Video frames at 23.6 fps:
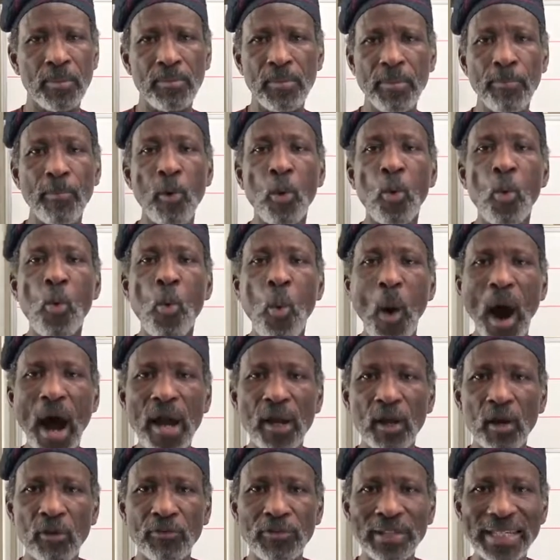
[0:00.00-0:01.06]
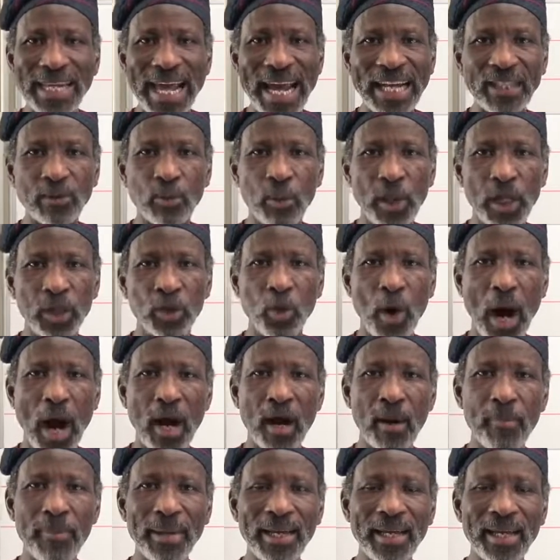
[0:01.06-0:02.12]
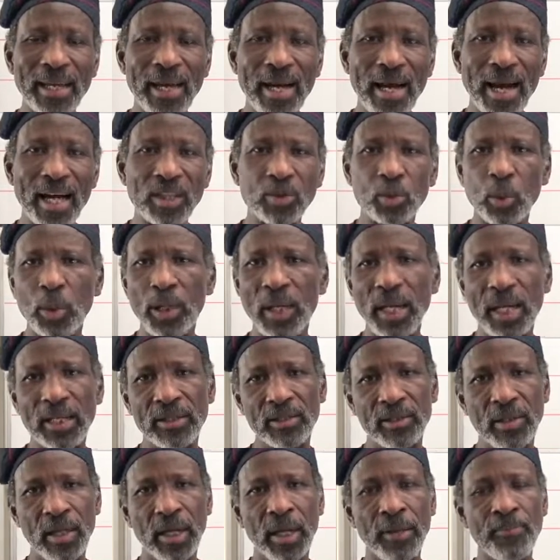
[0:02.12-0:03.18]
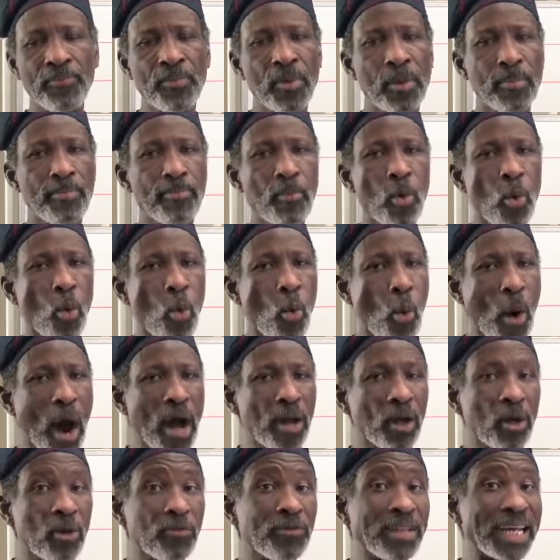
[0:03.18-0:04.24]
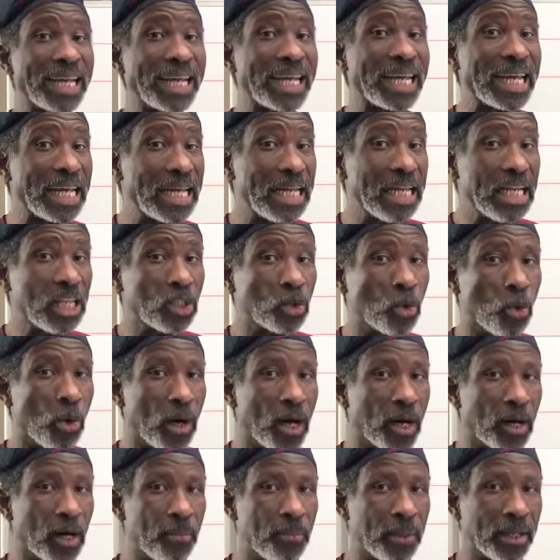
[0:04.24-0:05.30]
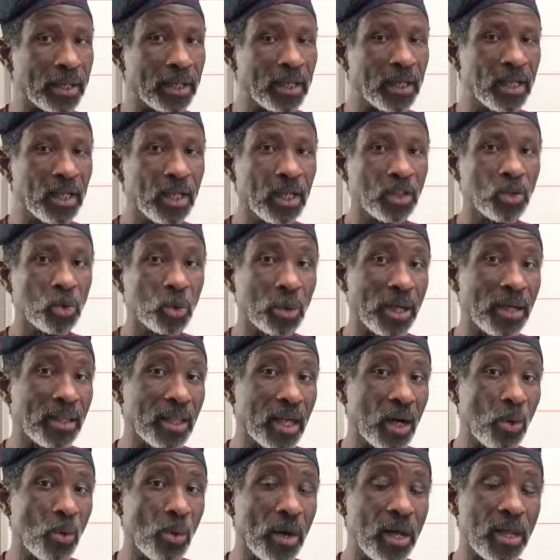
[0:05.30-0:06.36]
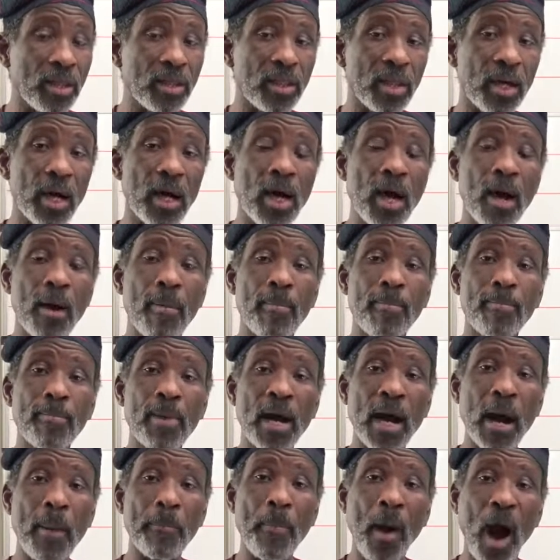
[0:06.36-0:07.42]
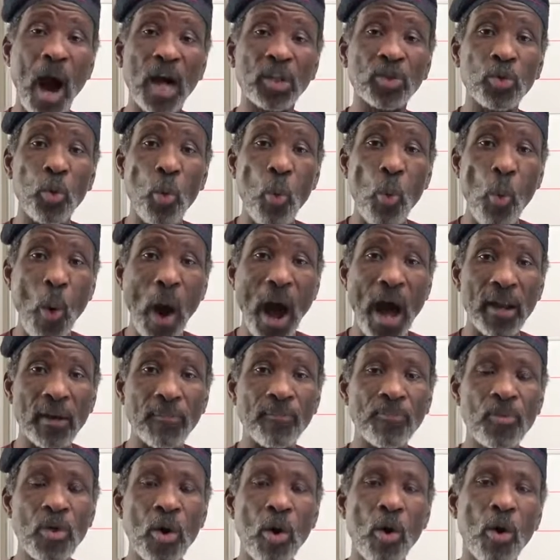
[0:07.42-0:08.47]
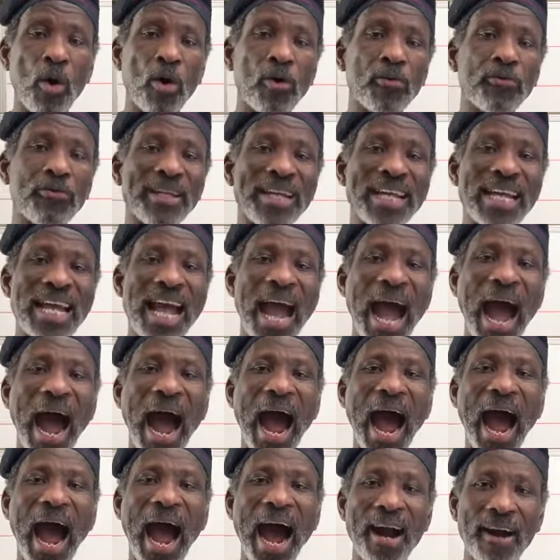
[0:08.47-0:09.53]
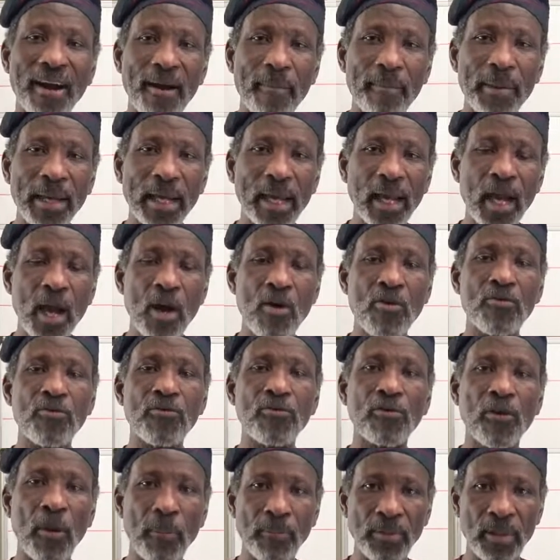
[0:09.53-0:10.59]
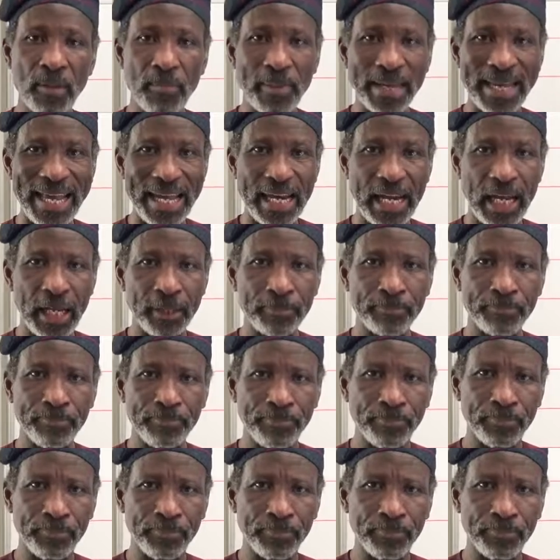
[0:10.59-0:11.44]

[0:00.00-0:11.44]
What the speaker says: book 1 of the Gateway to Arabic, as well as the book 1 of the Key to Arabic, together with part 1 of the Arabic from the beginning.